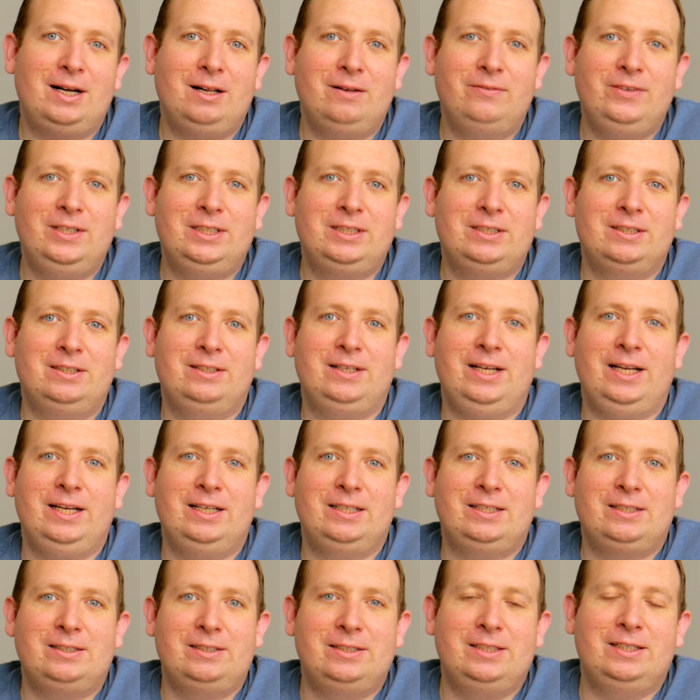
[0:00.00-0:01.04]
I'll be sure to
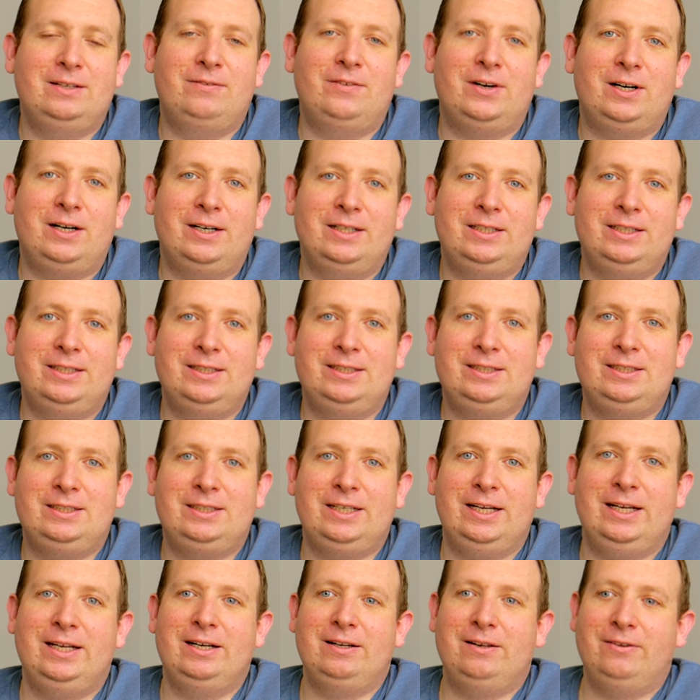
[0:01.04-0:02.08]
answer them on this
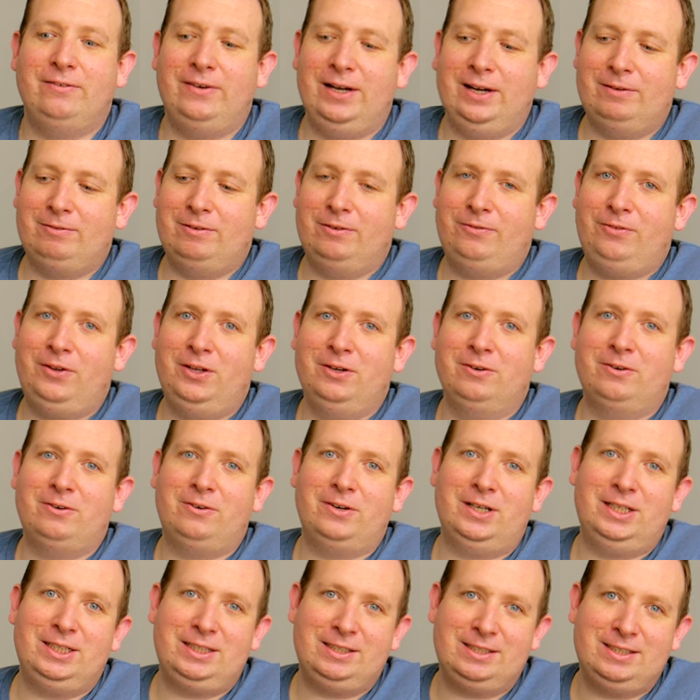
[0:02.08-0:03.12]
channel. We have a few
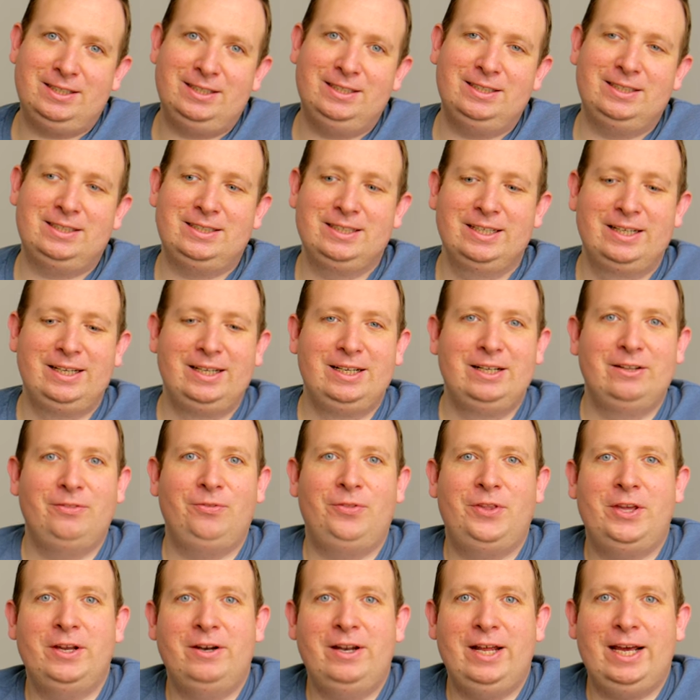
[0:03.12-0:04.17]
questions
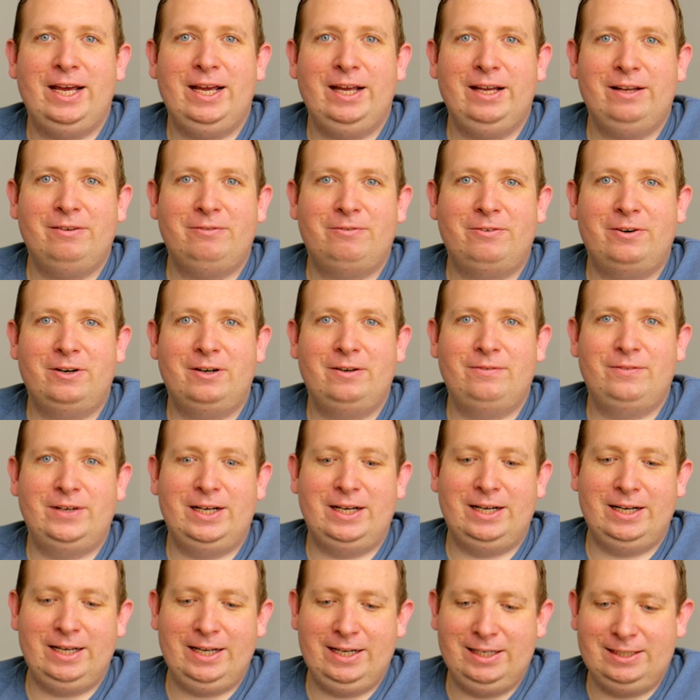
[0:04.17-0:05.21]
today from
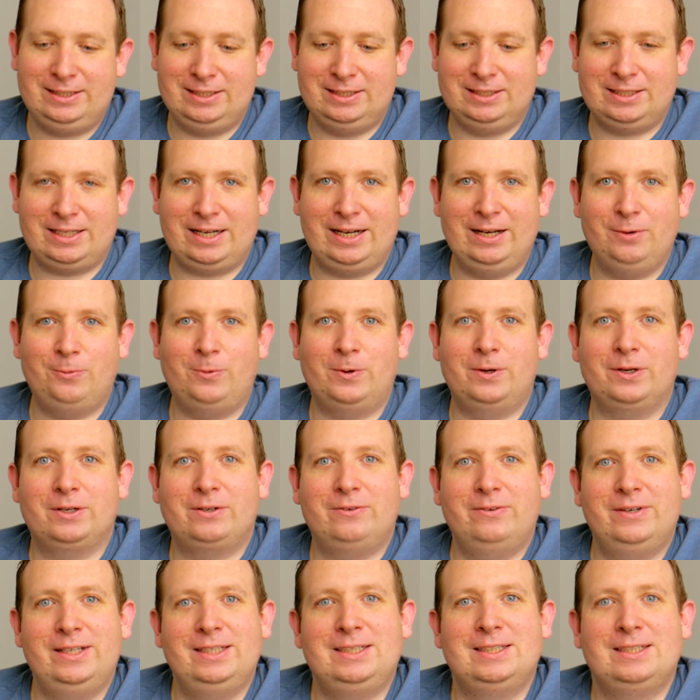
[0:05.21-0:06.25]
uh, agents I
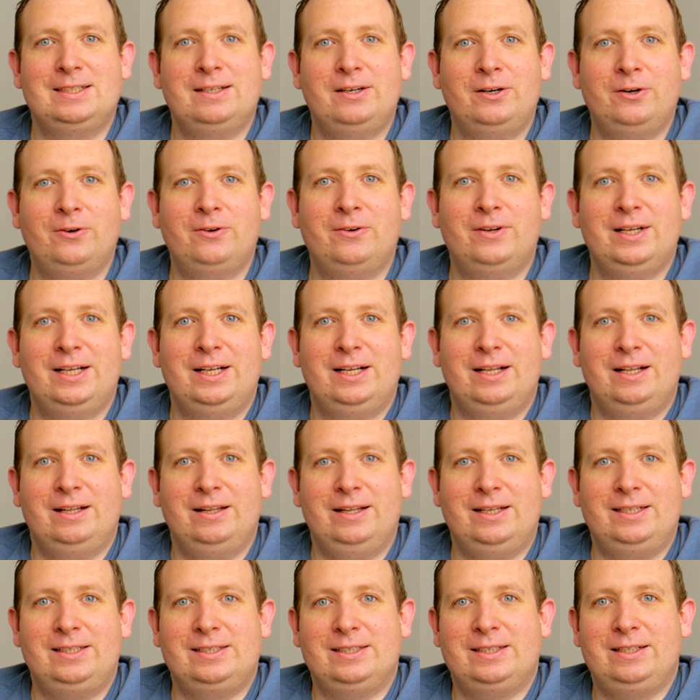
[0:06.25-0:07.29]
work with. So
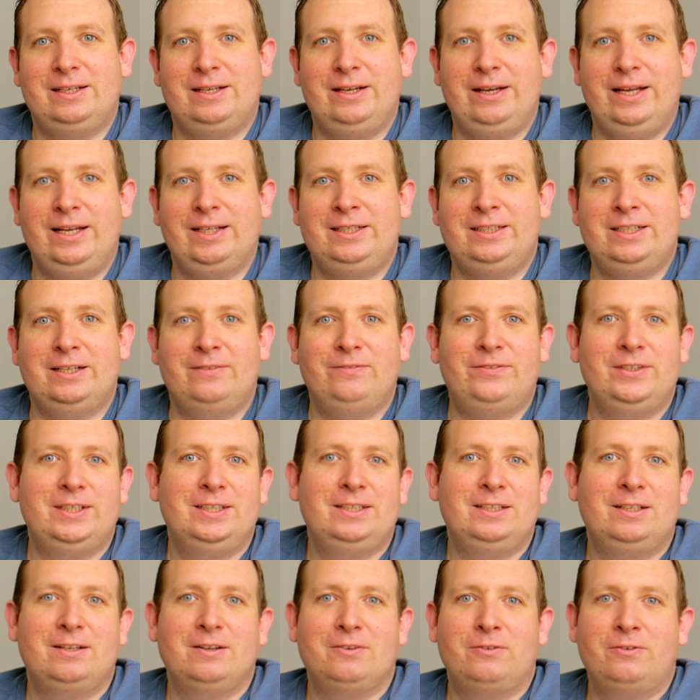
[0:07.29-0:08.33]
let's get, jump
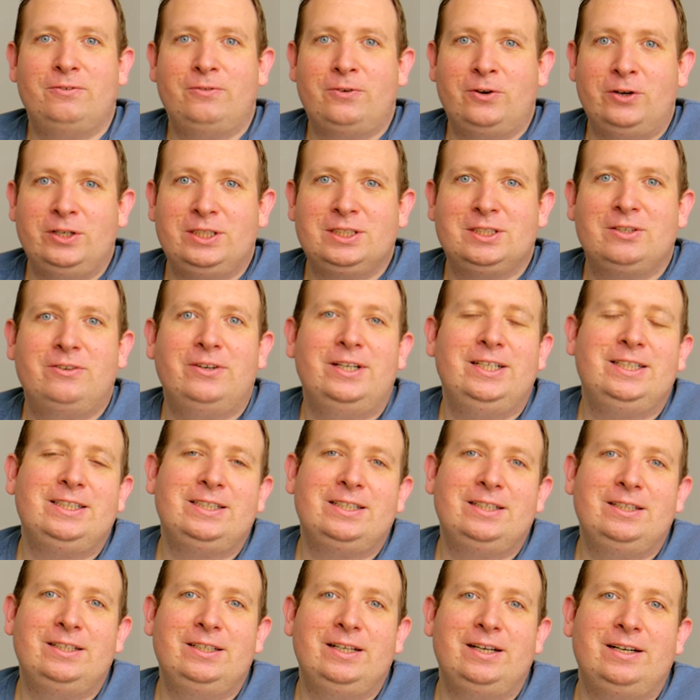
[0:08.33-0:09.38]
into the first
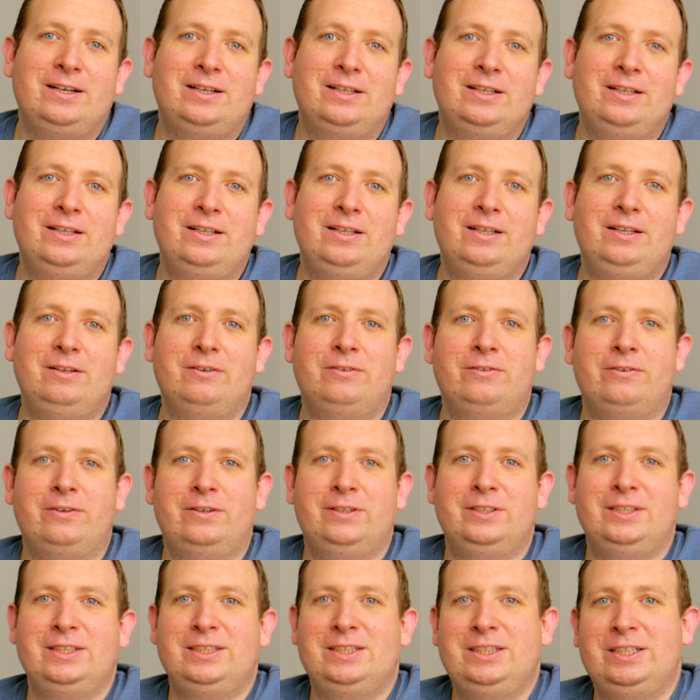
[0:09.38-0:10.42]
question on the
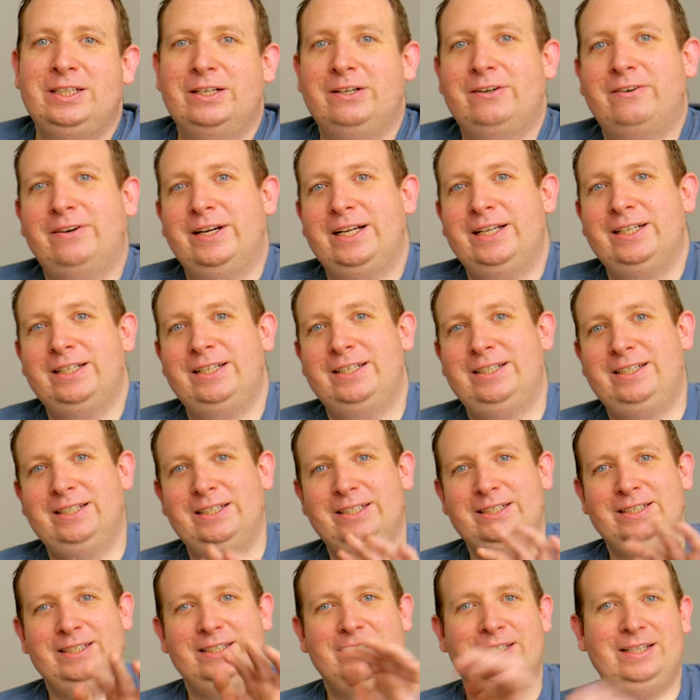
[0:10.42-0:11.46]
first show. And
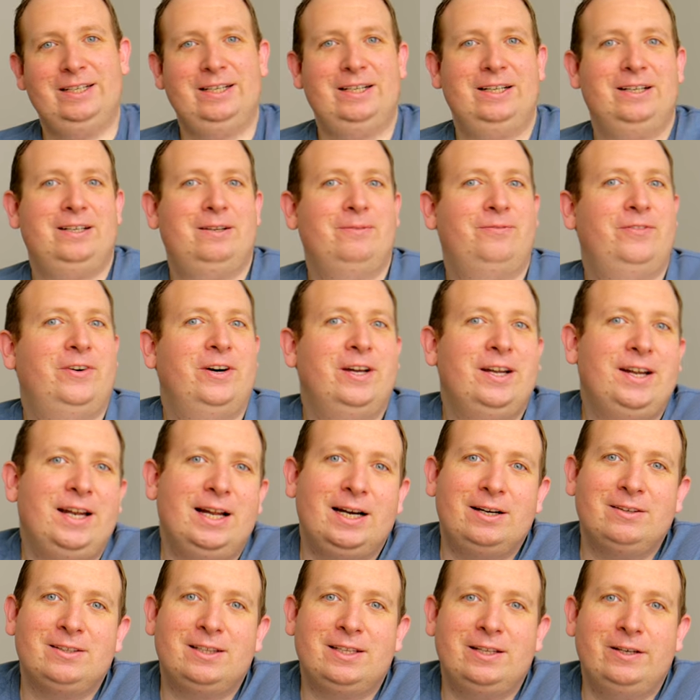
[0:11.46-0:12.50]
just uh, to put it
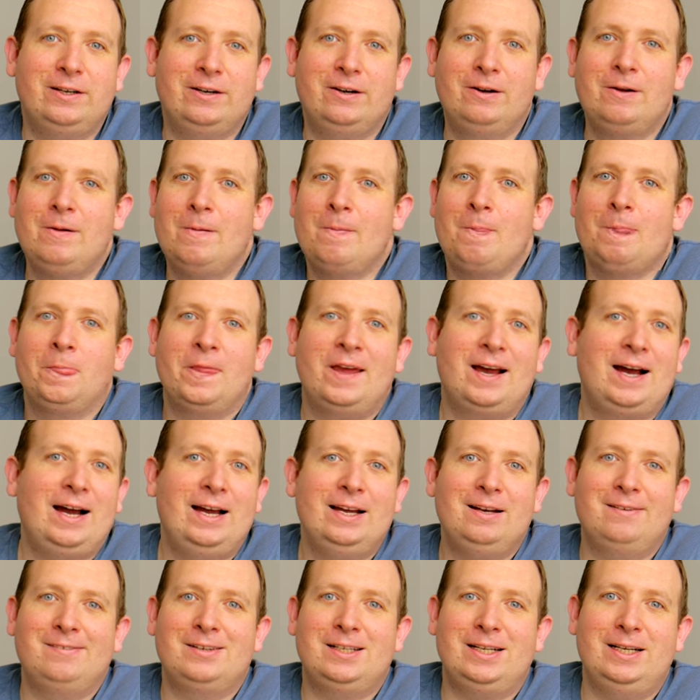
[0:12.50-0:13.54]
out there,
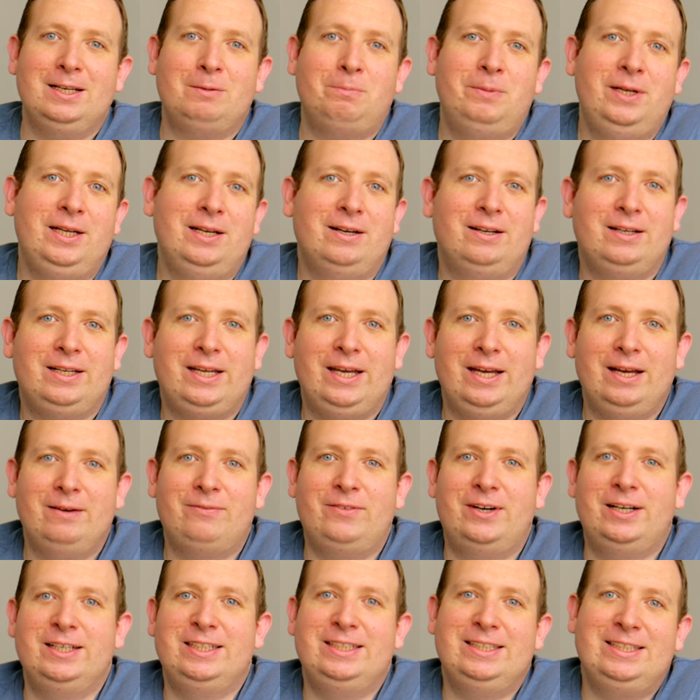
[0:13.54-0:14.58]
I don't like being on camera.